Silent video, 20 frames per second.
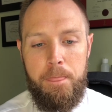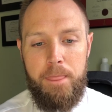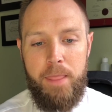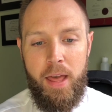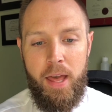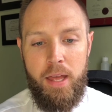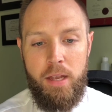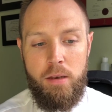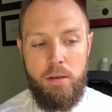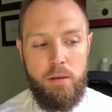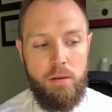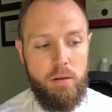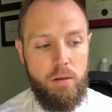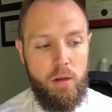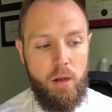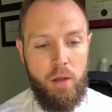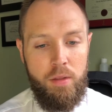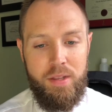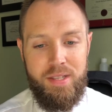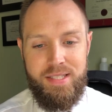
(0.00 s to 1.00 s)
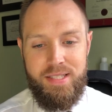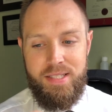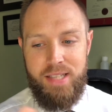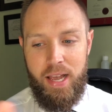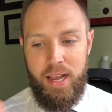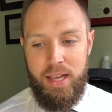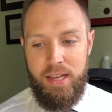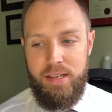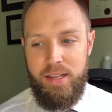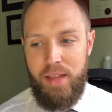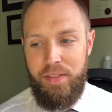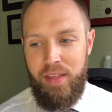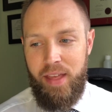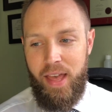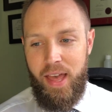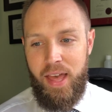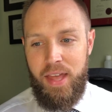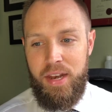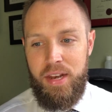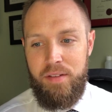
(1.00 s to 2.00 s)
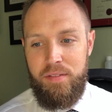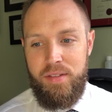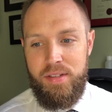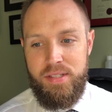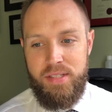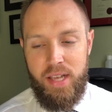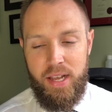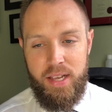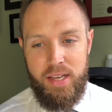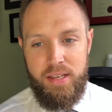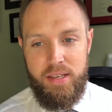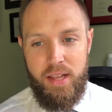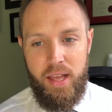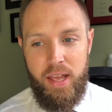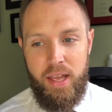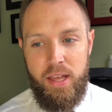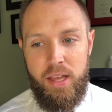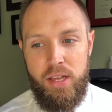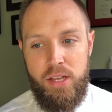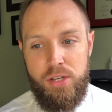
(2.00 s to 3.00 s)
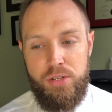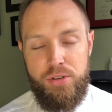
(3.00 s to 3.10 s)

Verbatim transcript: Then, on the second, at the end of the second day,